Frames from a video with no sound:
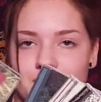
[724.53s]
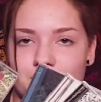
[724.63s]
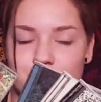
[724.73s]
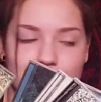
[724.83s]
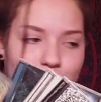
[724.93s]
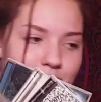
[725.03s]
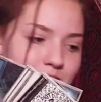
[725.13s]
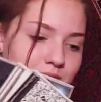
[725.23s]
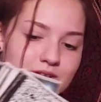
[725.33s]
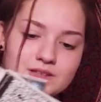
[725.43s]
give to a friend
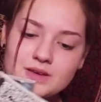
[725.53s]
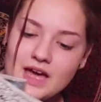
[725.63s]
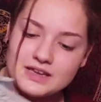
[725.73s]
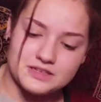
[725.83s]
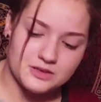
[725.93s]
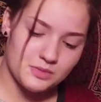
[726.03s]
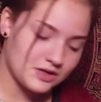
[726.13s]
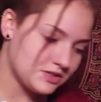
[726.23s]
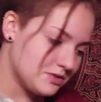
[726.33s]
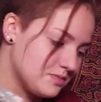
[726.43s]
because I accidentally bought
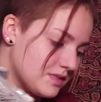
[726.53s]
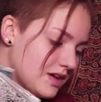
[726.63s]
2.